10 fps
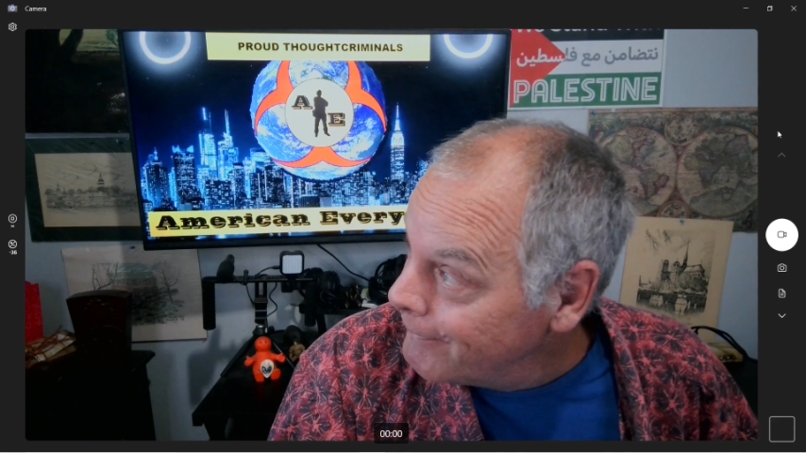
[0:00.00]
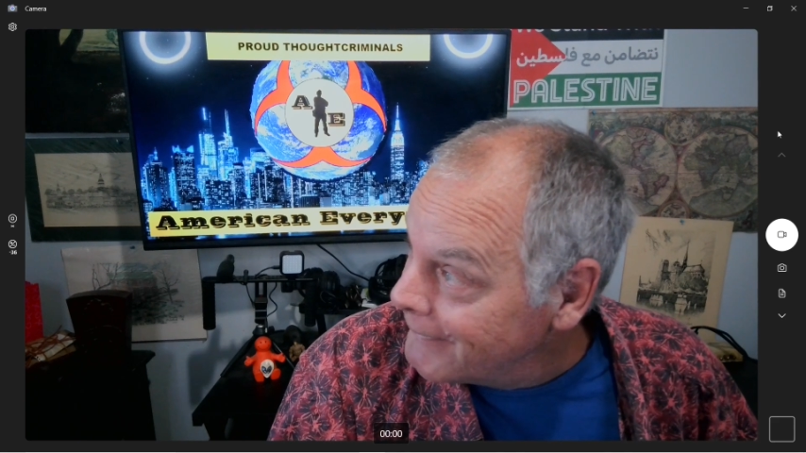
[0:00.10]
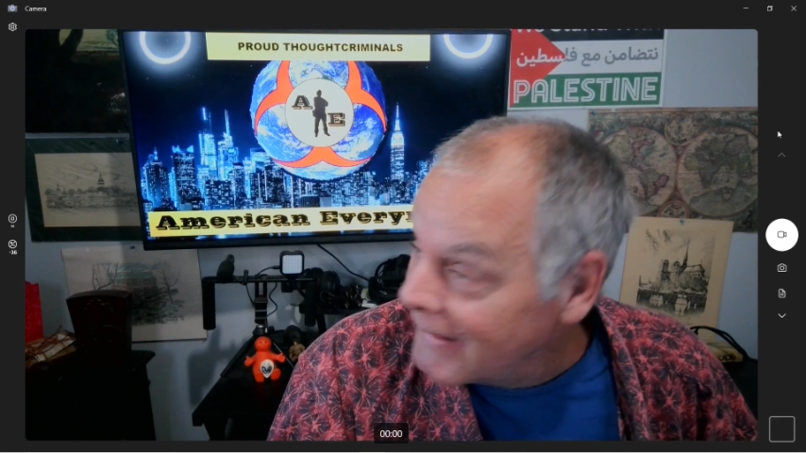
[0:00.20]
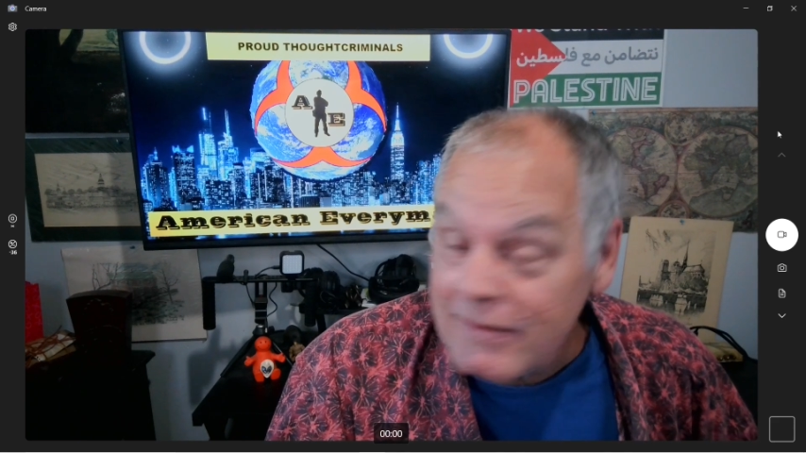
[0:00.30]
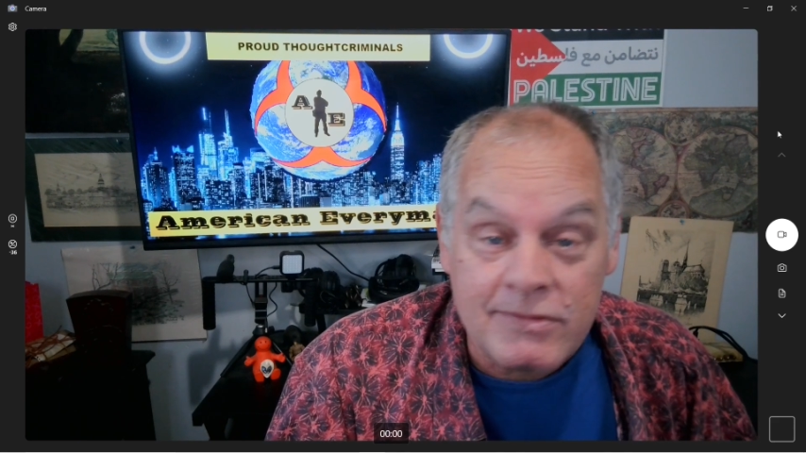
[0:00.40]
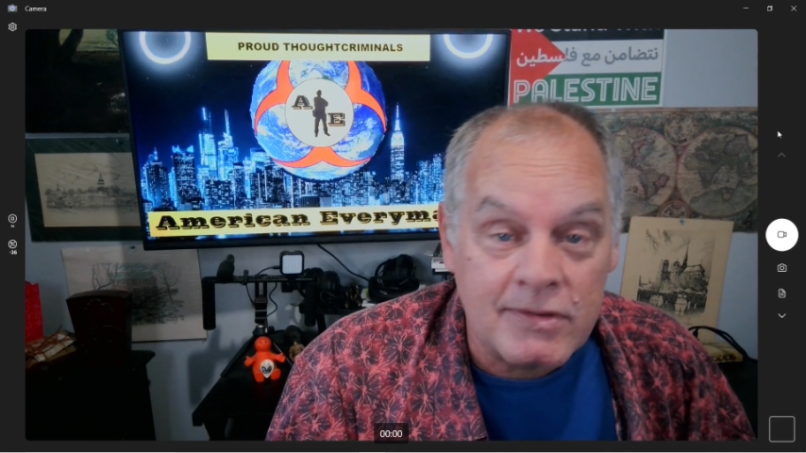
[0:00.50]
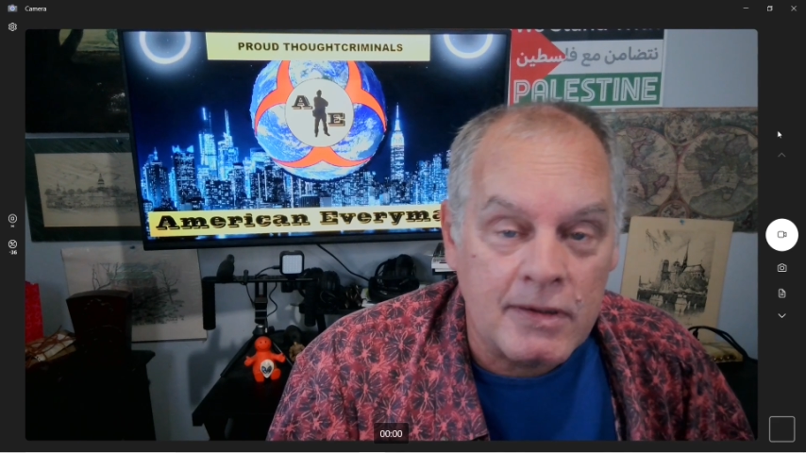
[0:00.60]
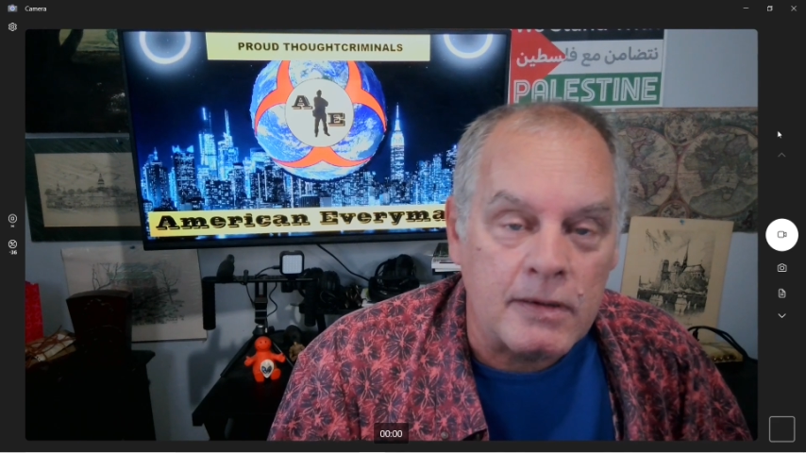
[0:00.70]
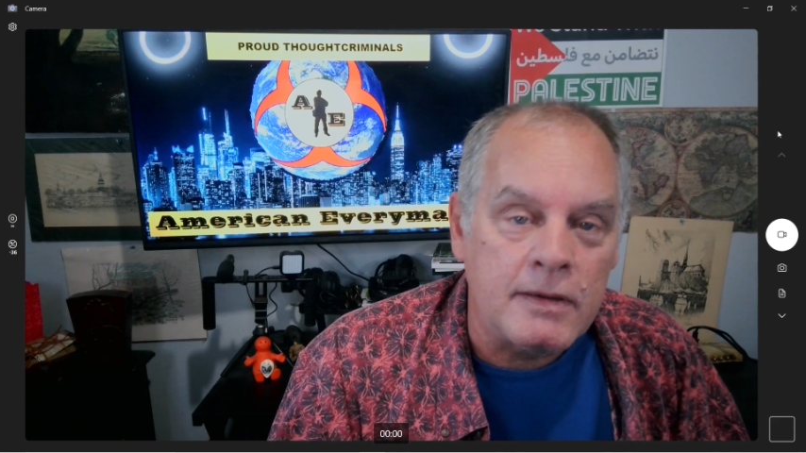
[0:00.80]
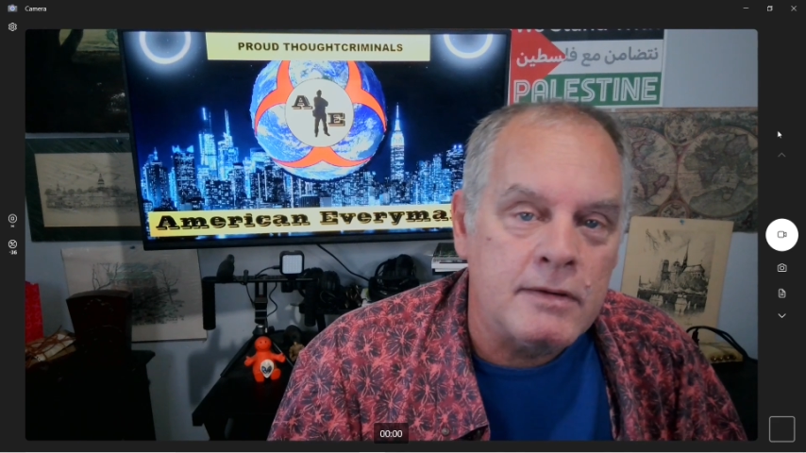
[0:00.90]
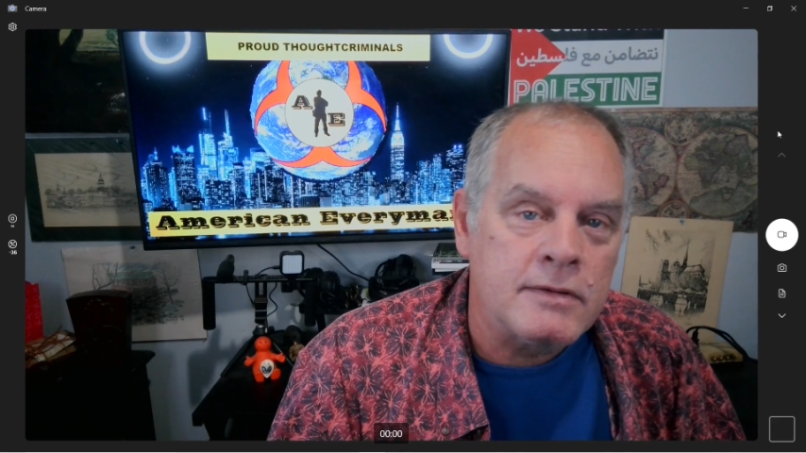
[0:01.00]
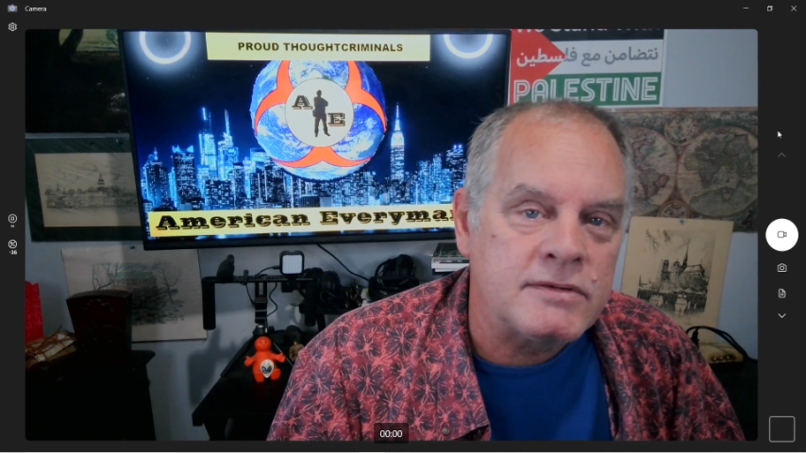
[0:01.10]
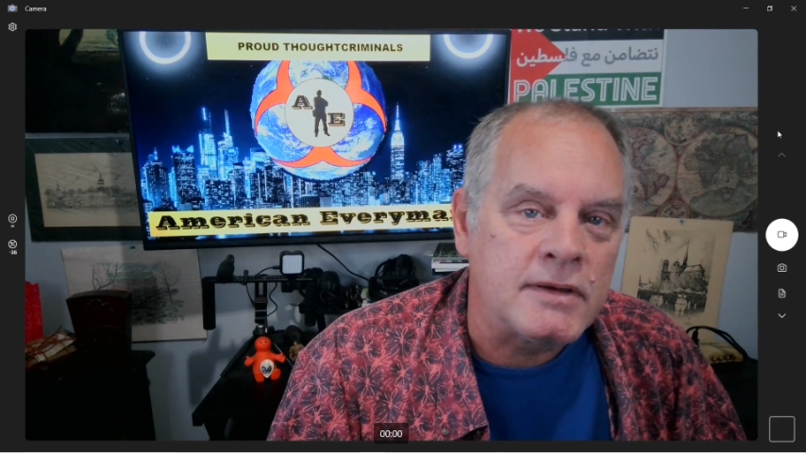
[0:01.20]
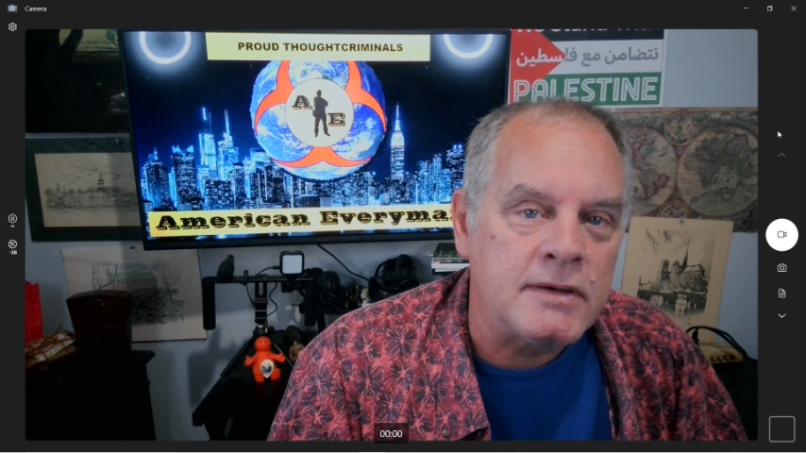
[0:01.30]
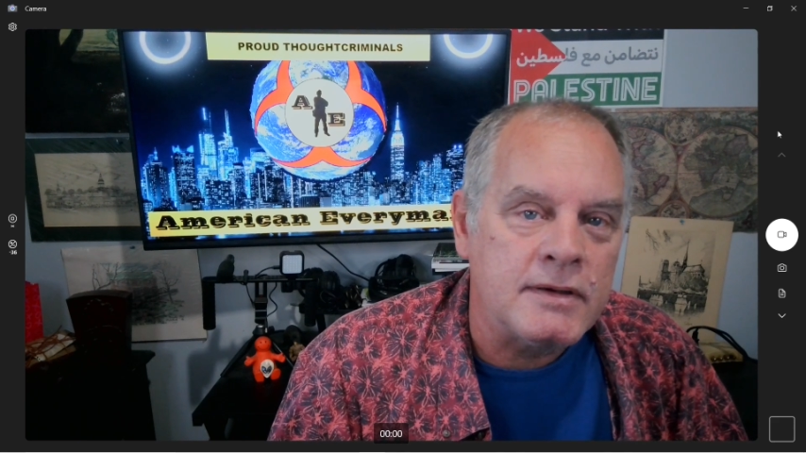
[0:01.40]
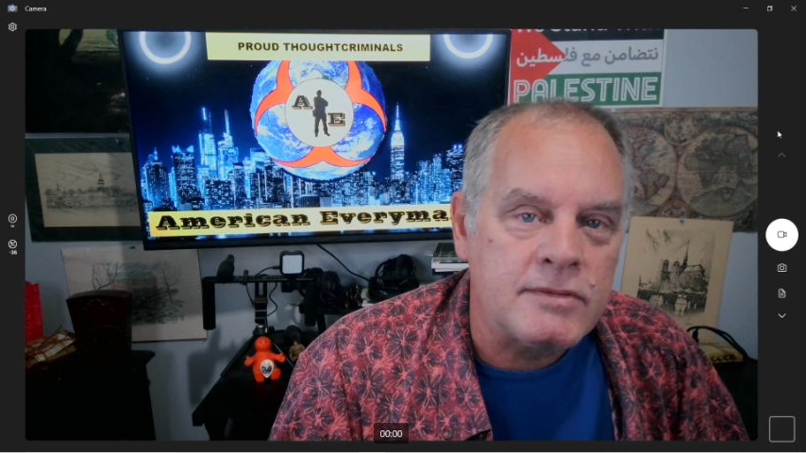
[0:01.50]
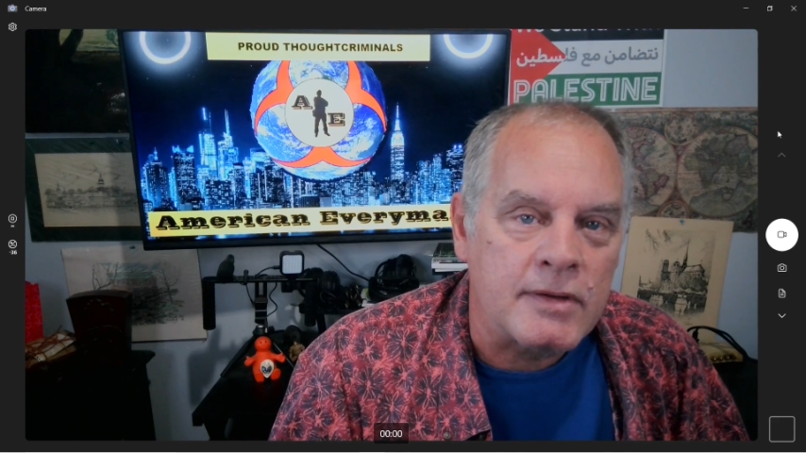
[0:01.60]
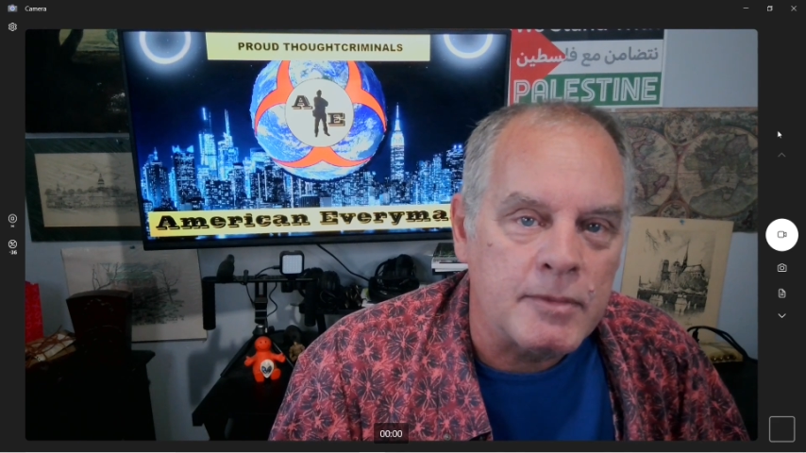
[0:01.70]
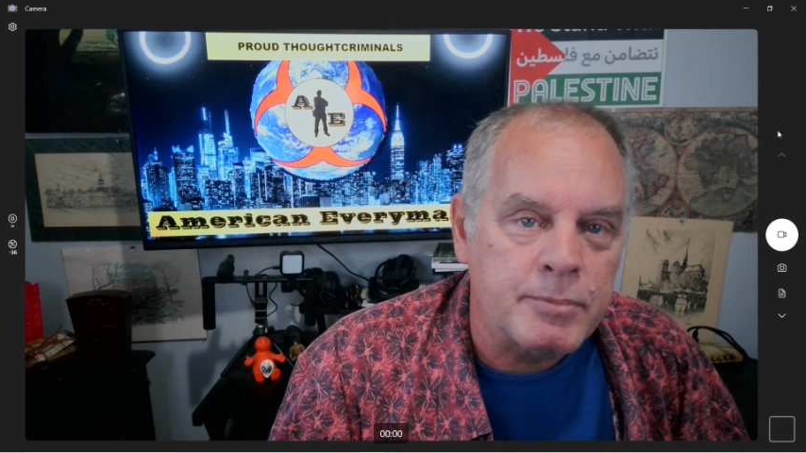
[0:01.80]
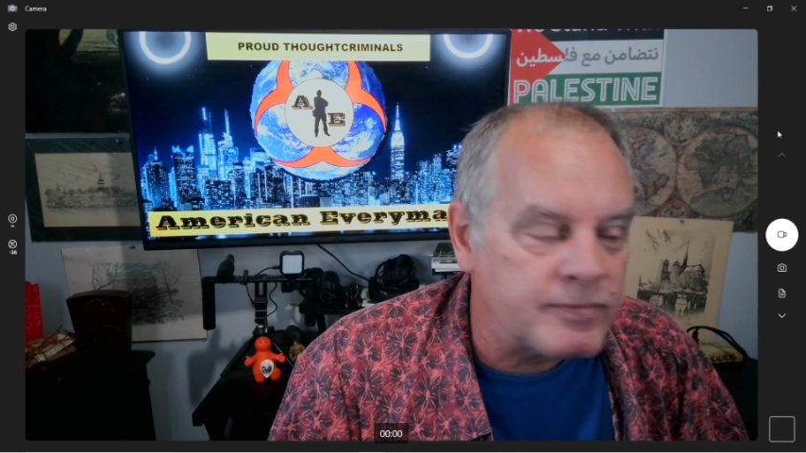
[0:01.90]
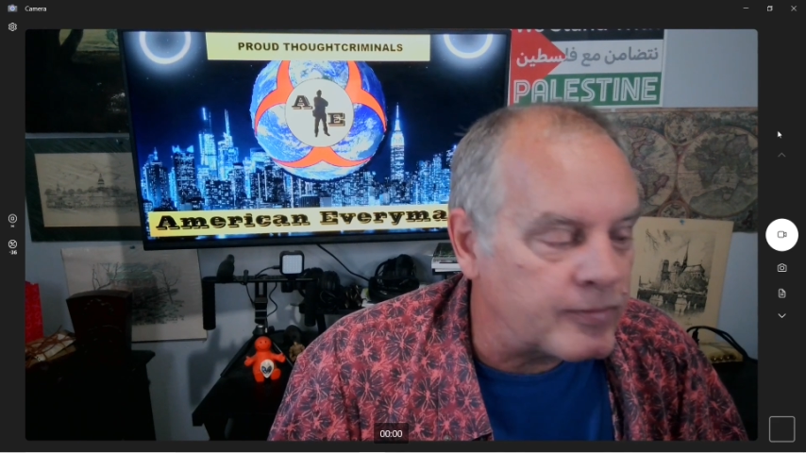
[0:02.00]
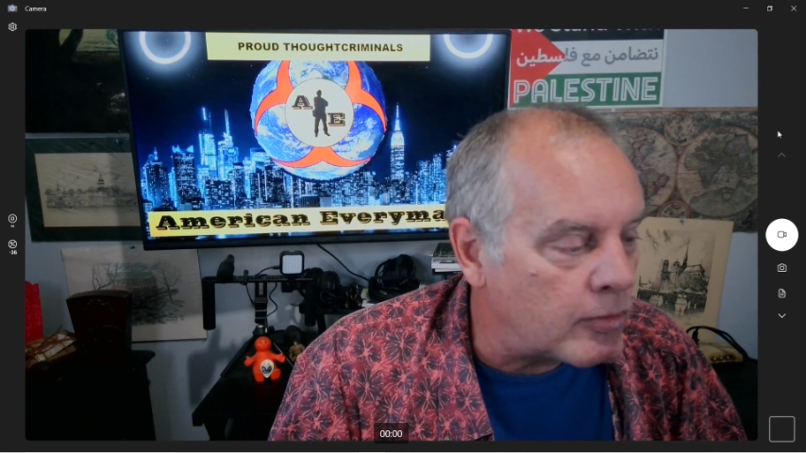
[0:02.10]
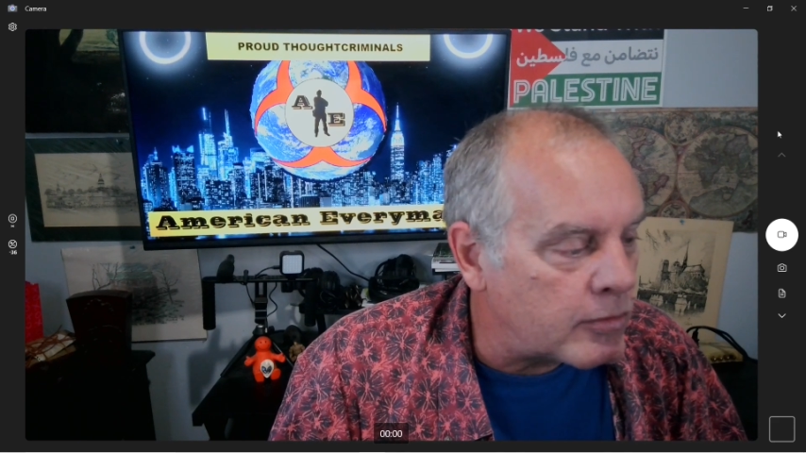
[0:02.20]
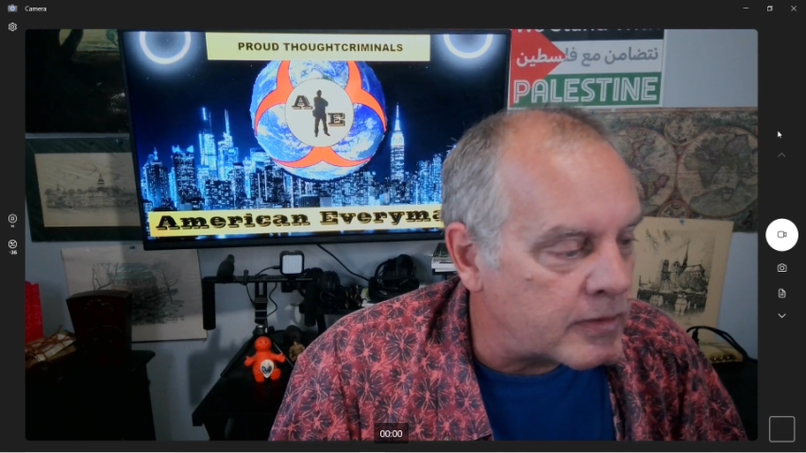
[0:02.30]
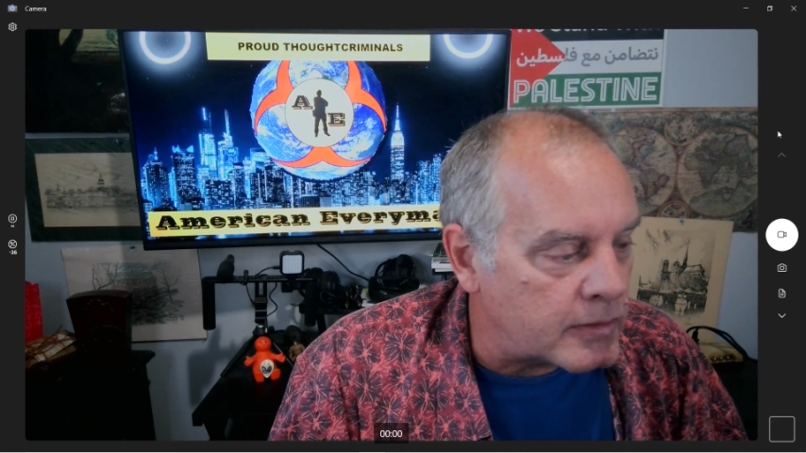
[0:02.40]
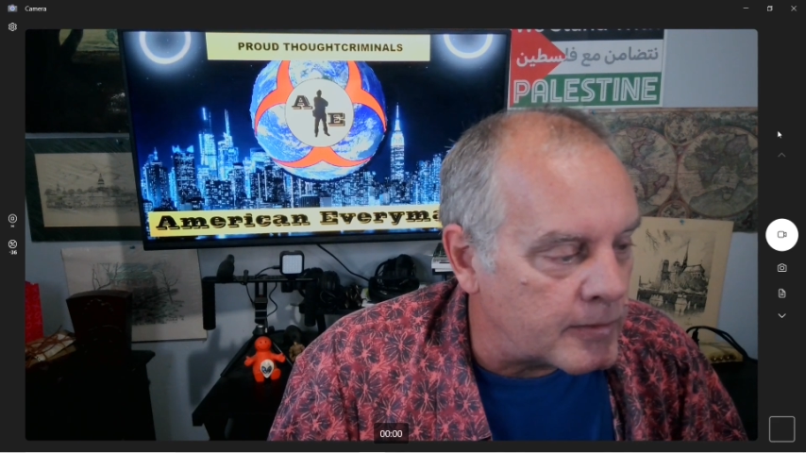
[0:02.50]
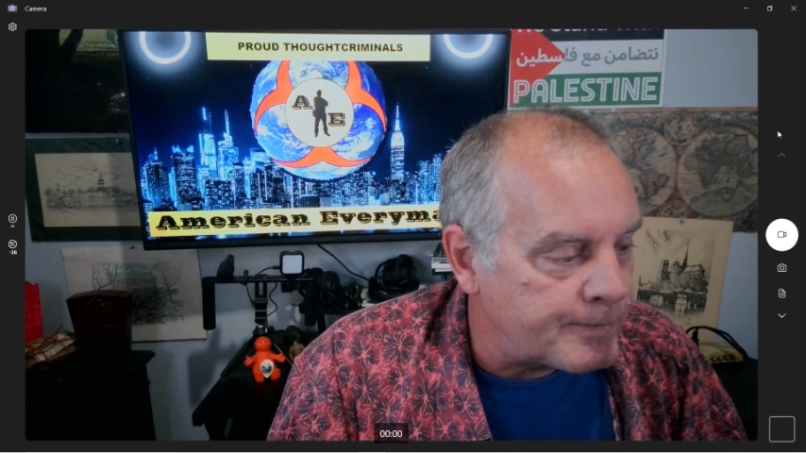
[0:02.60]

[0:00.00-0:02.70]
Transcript: nice, clear, sunny Tampa, Florida.